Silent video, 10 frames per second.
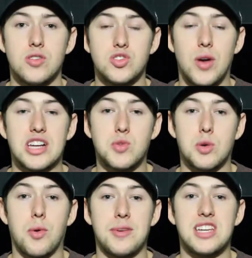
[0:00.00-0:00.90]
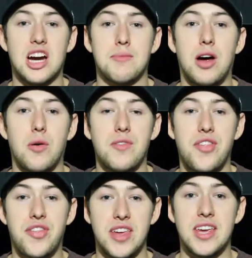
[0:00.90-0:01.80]
So next week, we're going to be talking about
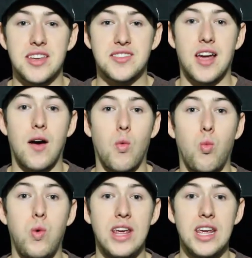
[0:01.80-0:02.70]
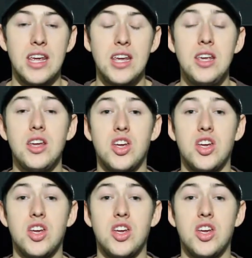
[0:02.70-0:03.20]
things that we